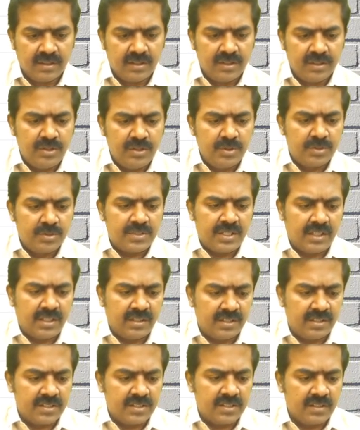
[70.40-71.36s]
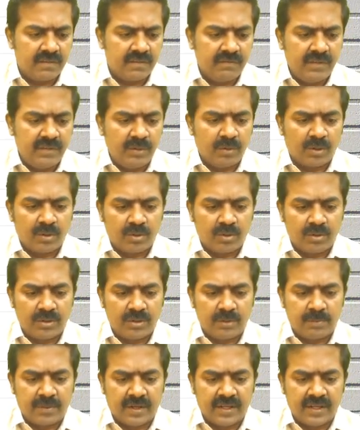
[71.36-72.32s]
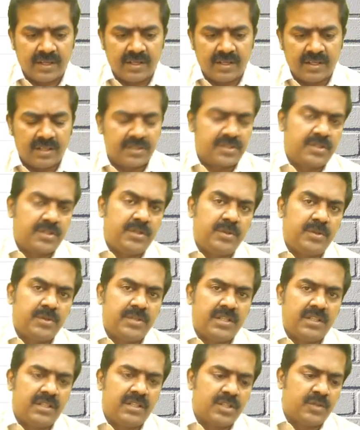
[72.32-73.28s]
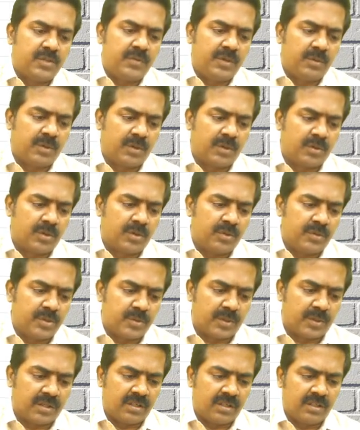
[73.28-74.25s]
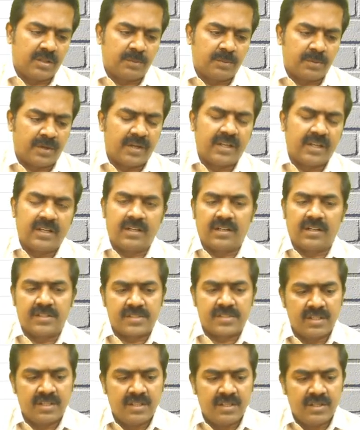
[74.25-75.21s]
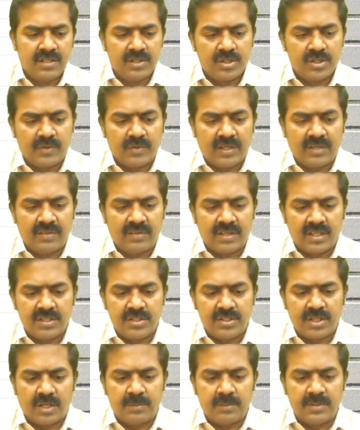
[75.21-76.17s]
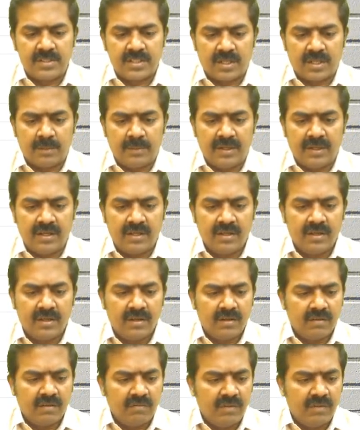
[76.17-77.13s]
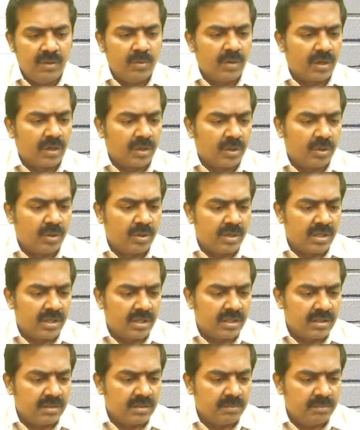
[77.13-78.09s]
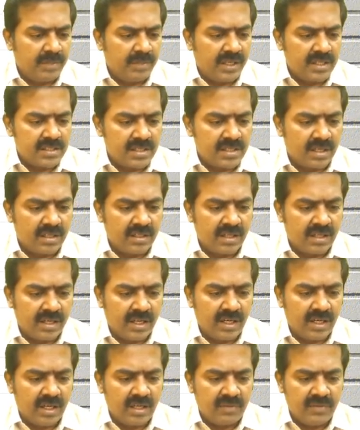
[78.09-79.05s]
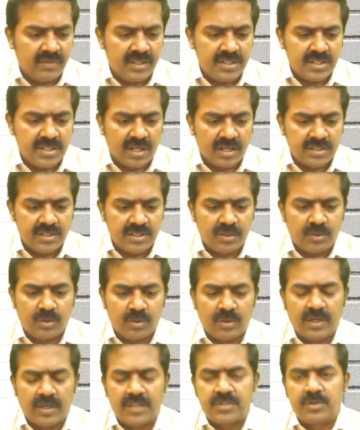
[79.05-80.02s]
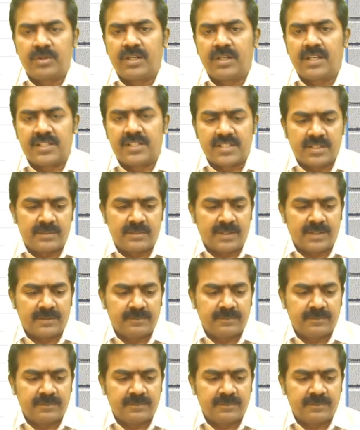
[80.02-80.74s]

Using this, we work out the product cost. Using this, we work out which one? The product cost. So whenever a job is coming, we work out based on the rate, we charge the overheads to the customer.